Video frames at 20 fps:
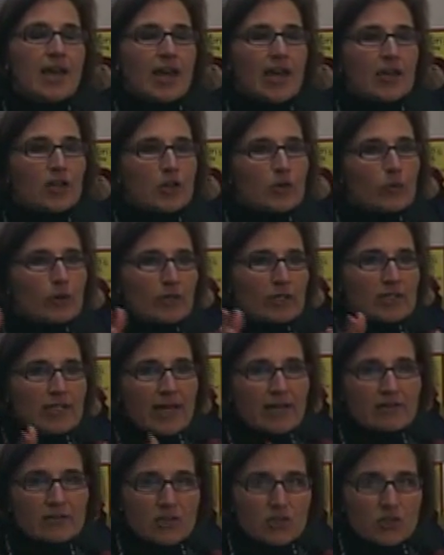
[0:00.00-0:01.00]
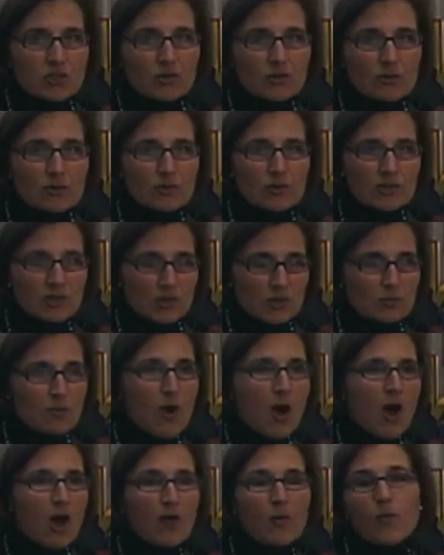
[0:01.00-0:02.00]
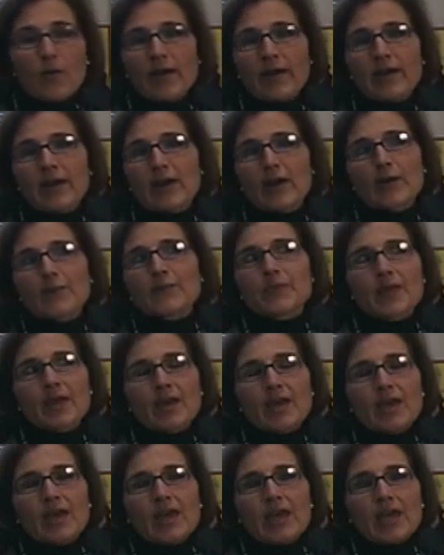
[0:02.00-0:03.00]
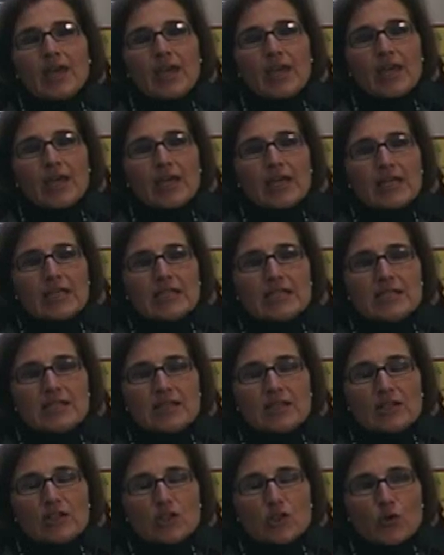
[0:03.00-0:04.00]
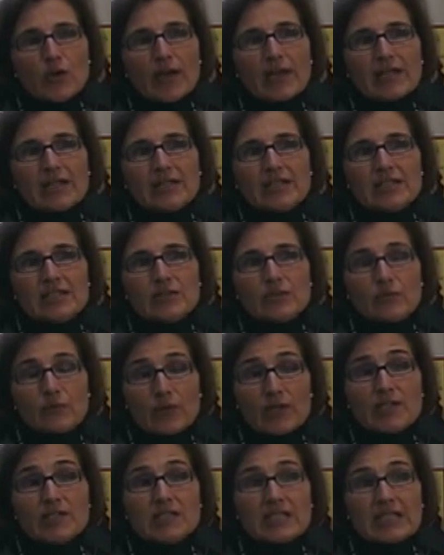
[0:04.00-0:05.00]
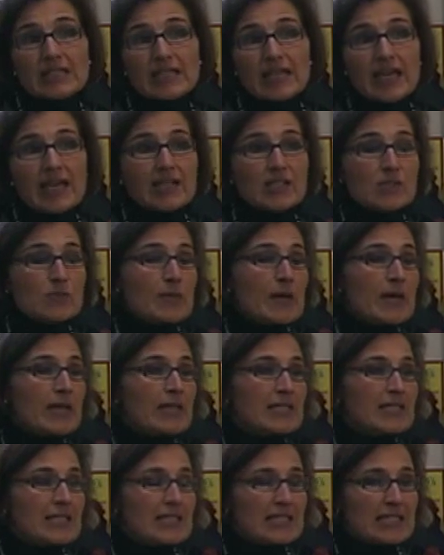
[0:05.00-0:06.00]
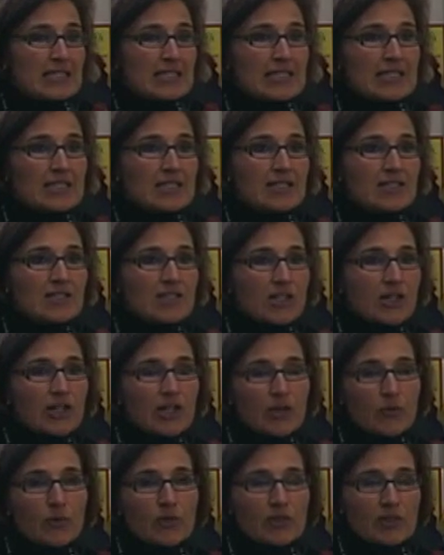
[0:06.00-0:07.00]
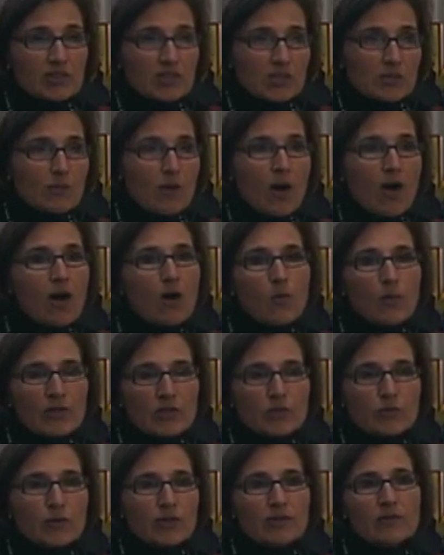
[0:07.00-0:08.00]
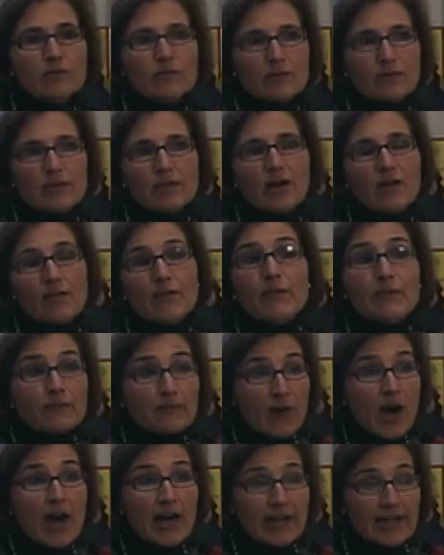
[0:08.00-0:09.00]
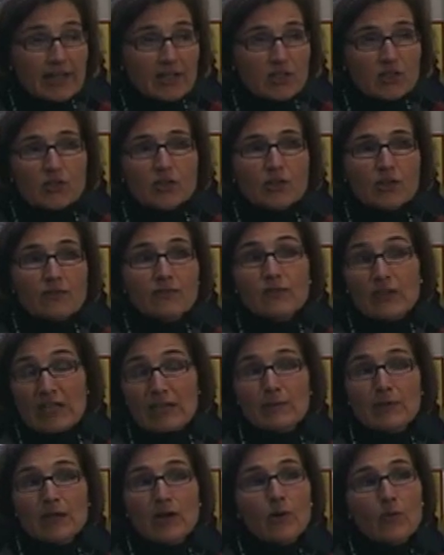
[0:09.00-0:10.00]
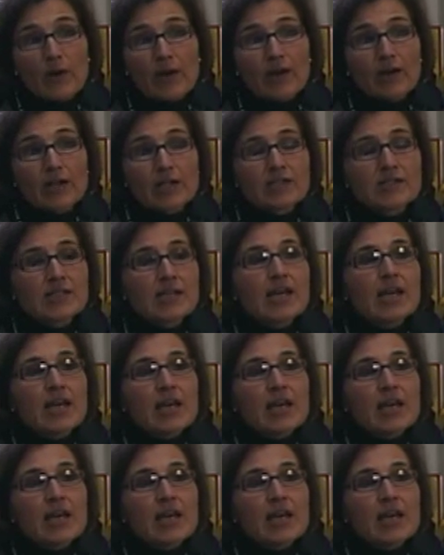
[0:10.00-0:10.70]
and you work down to the small, where and the trend recently has been starting with the small, which we, we the phonics or the phonemic awareness.